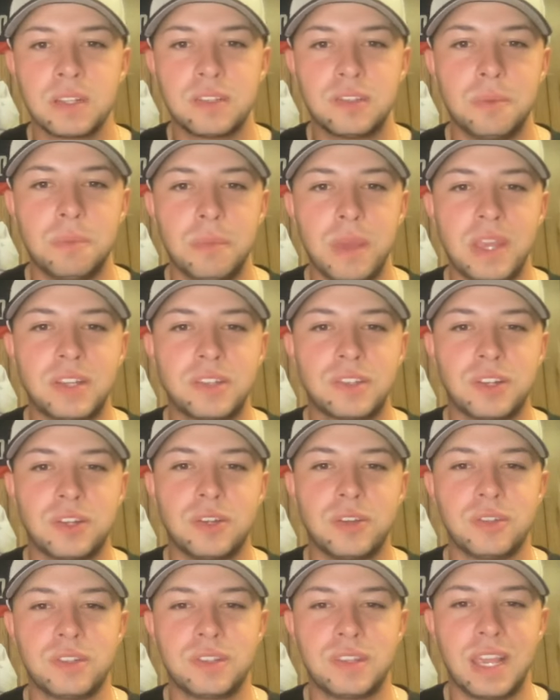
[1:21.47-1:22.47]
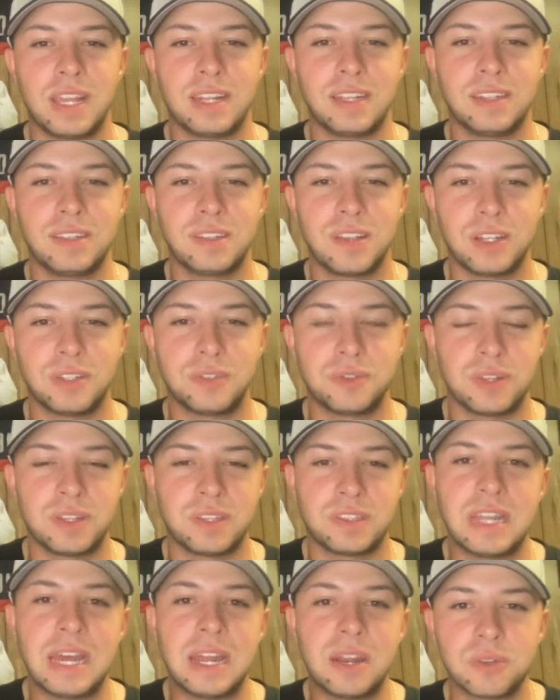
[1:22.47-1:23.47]
So make sure you're staying in touch with
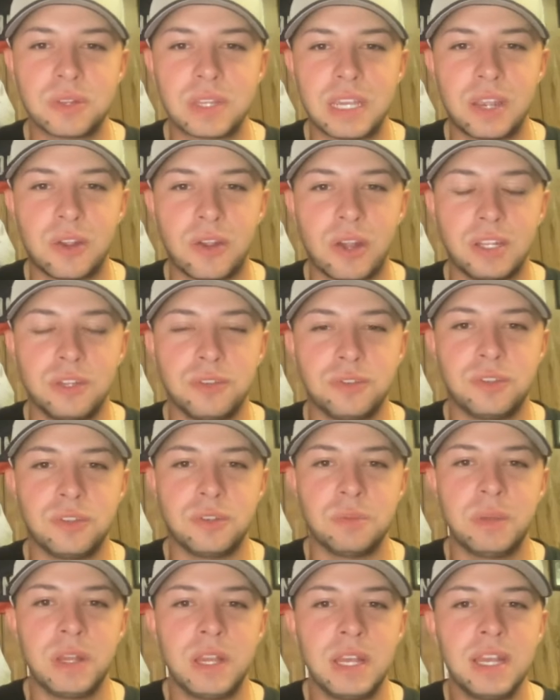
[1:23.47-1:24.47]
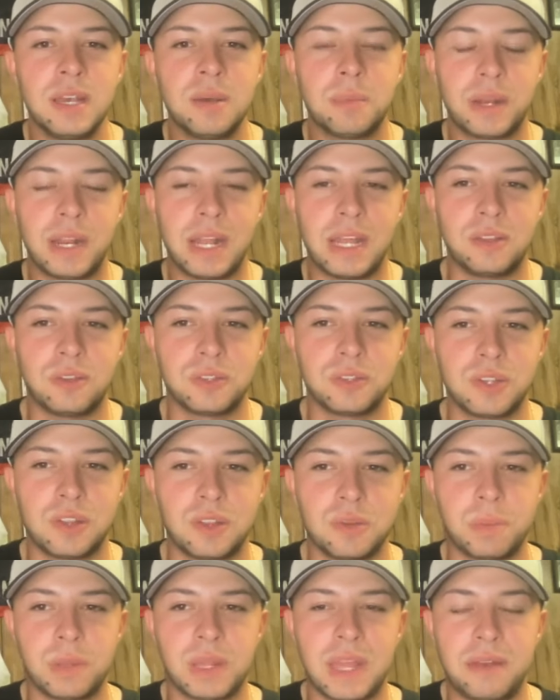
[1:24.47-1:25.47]
us, not only here on YouTube, but on those
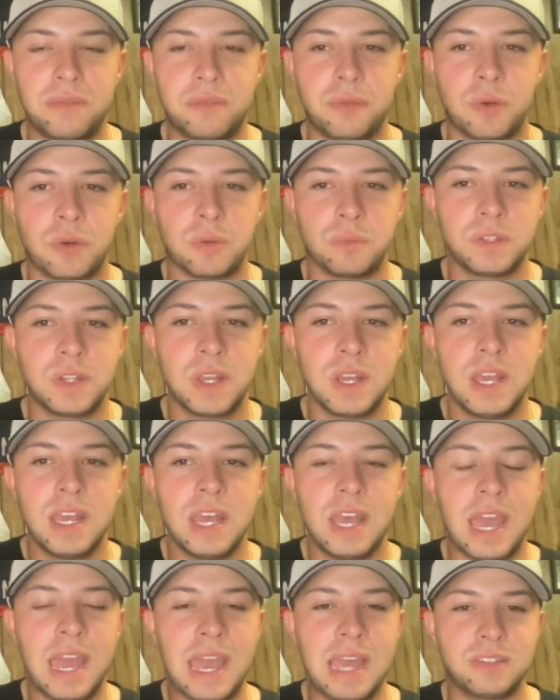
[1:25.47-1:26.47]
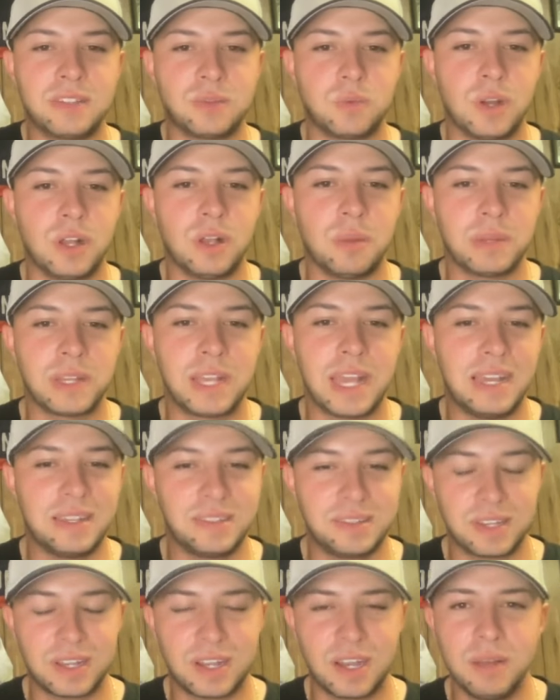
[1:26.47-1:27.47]
other platforms as well. But
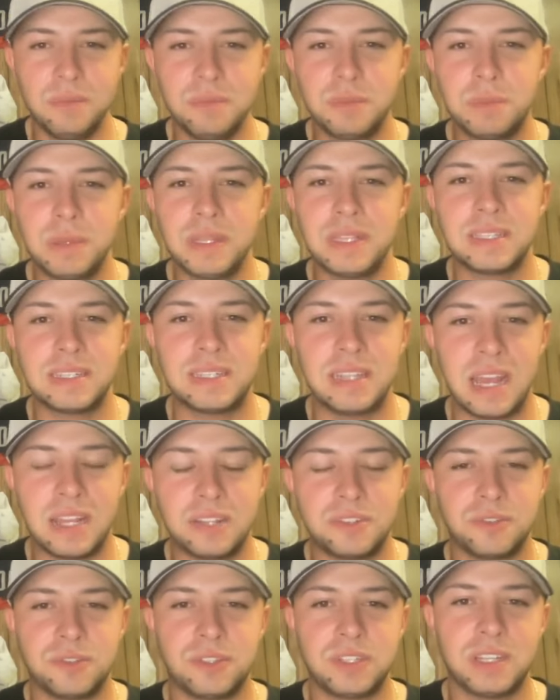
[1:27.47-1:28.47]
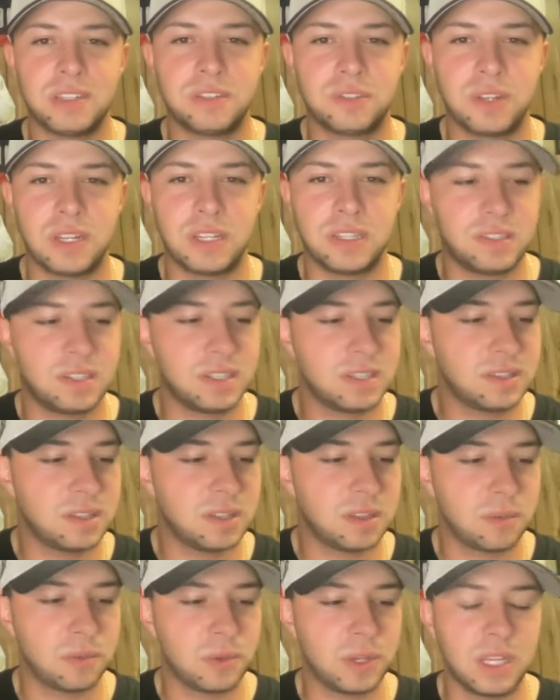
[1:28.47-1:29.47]
guys, the Cubs beat the Dodgers yesterday, six
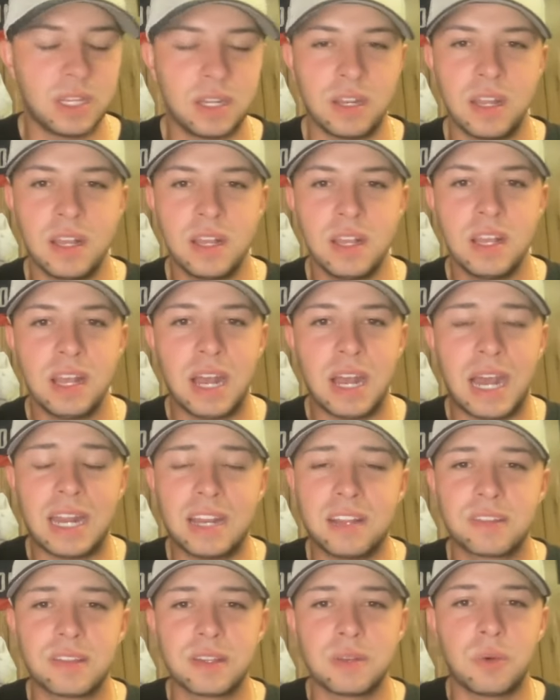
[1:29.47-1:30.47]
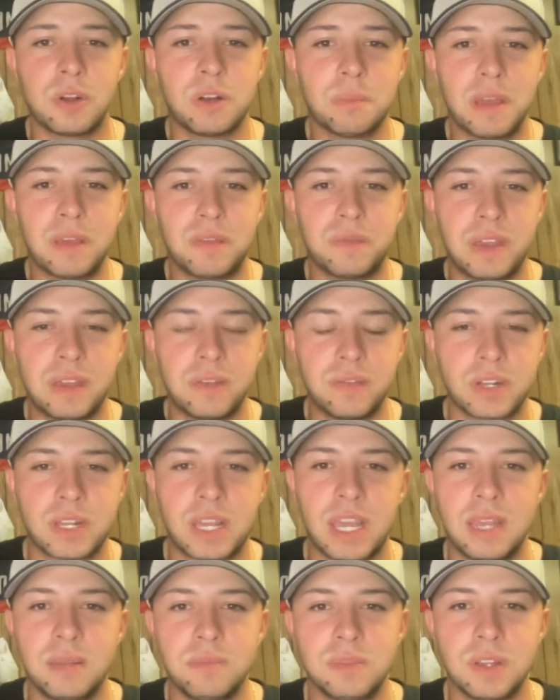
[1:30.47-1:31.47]
to three, and honestly, one of my favorite
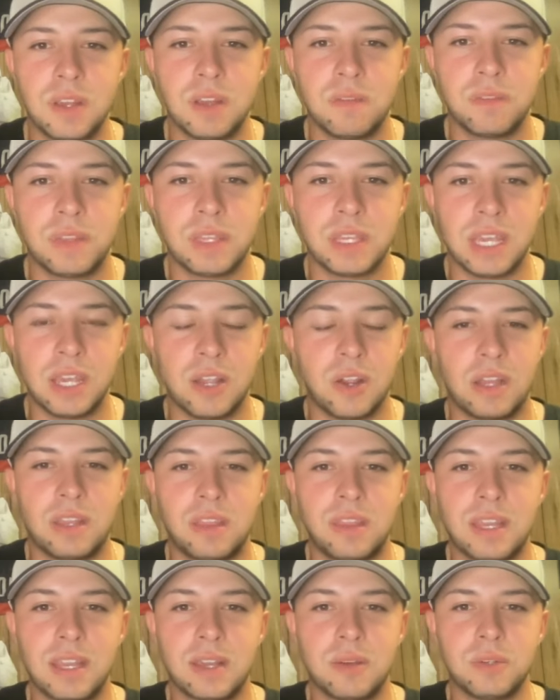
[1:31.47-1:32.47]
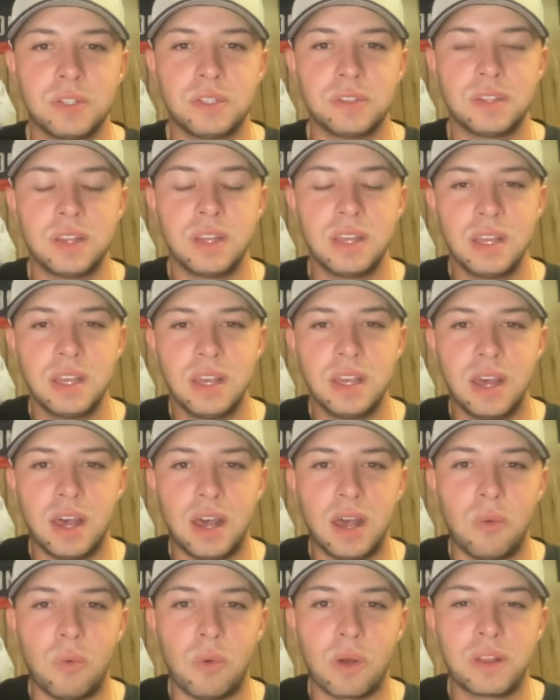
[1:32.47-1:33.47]
games of the year. I think it was
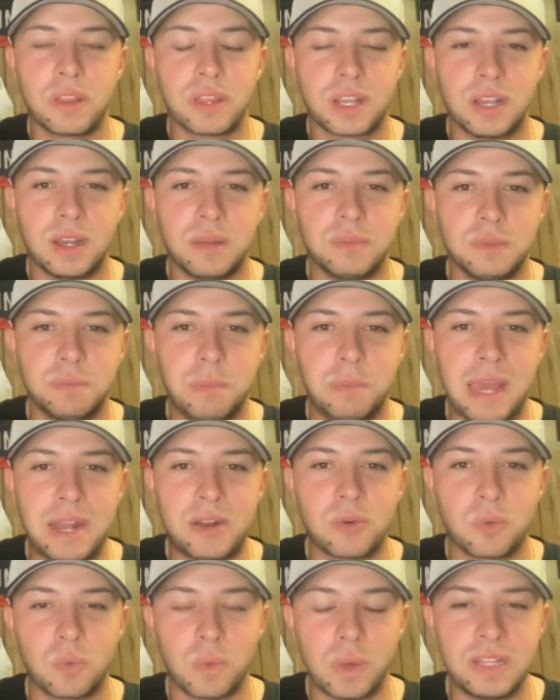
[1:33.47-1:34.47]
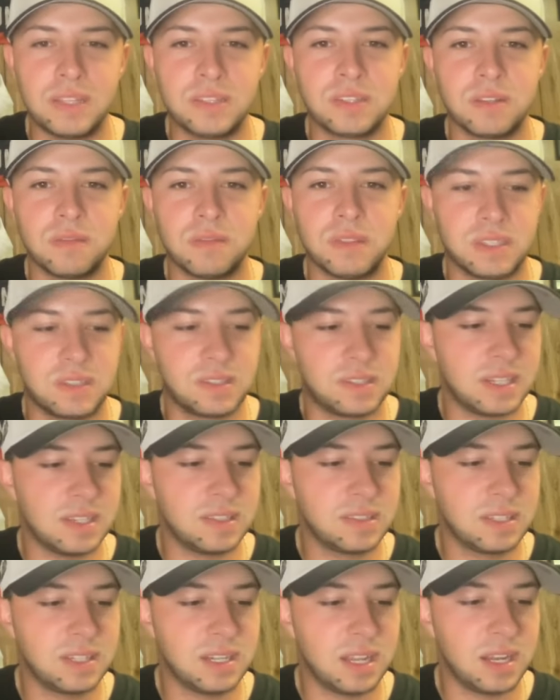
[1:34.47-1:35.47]
uh, one of the Cubs' better wins of the
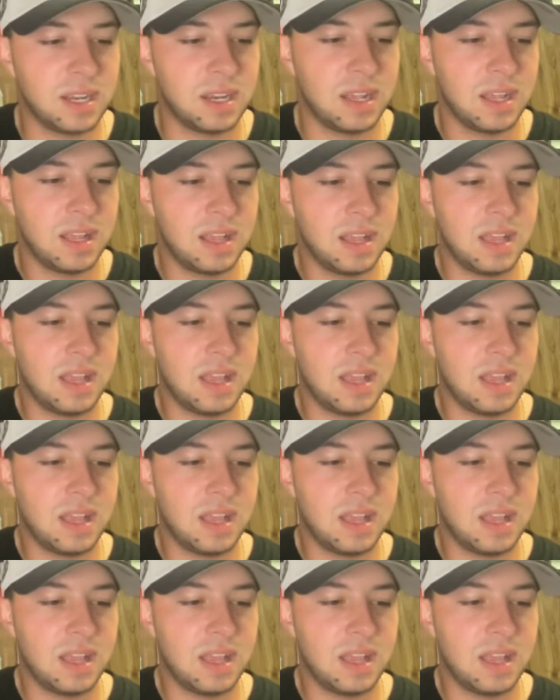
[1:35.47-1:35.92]
season, and